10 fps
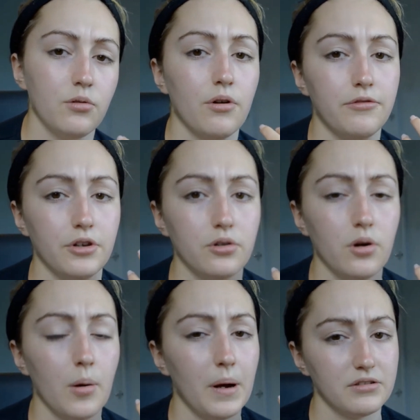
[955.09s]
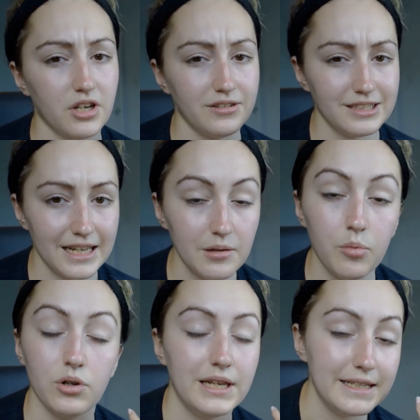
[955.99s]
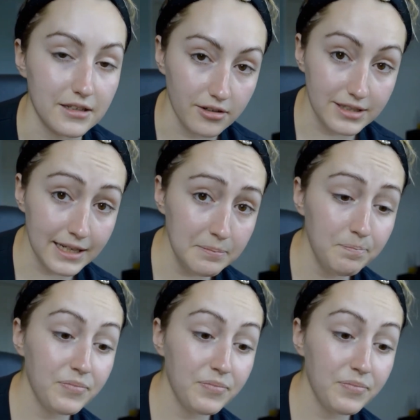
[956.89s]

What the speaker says: or if you're about to go to sleep or you need to go to sleep.